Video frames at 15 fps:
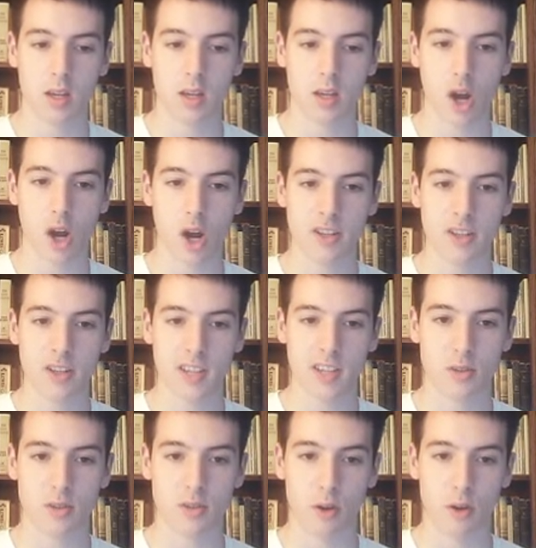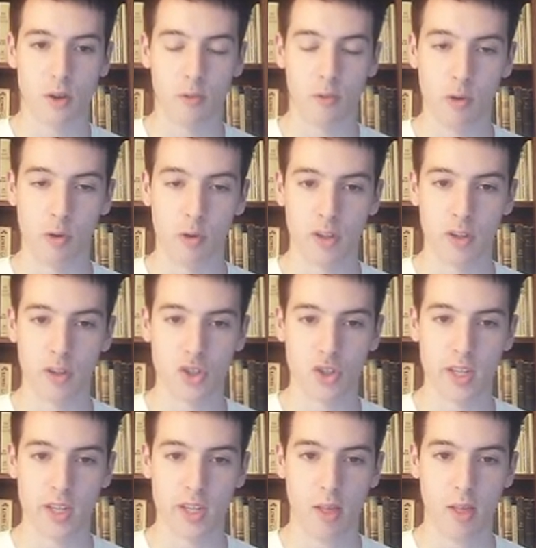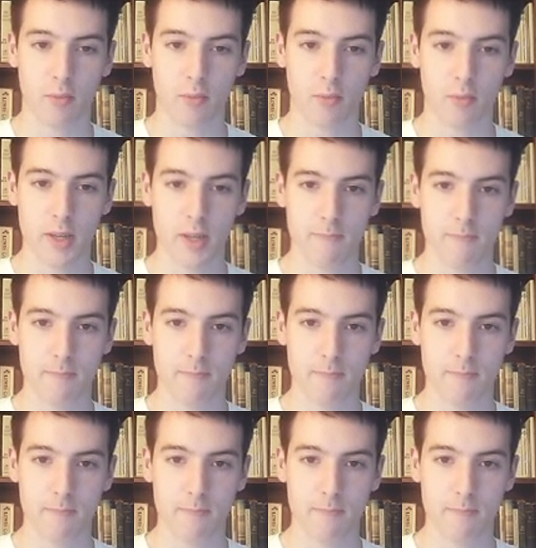Caruana decided to go for g3,